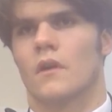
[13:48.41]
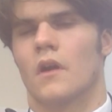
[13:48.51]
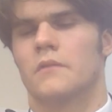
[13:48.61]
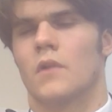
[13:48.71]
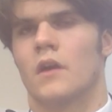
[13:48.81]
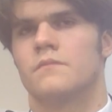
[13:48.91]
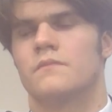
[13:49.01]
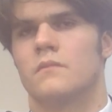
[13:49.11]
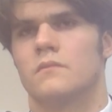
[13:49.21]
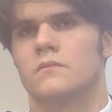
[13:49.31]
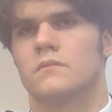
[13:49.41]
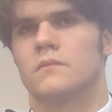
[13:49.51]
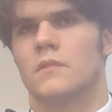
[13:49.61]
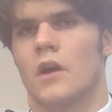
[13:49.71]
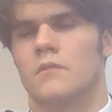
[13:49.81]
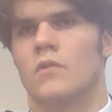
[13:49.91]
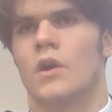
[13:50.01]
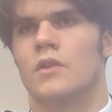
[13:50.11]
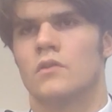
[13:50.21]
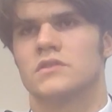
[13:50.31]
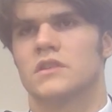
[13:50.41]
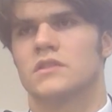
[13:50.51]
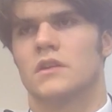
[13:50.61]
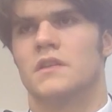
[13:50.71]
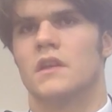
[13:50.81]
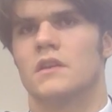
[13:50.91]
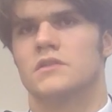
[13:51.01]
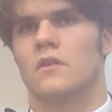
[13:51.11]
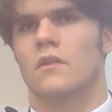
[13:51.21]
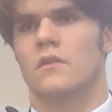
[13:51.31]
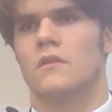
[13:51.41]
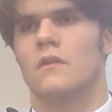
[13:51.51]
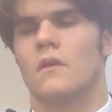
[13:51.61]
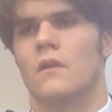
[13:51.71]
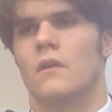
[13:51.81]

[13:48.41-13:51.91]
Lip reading: I admire Nozick's ideas on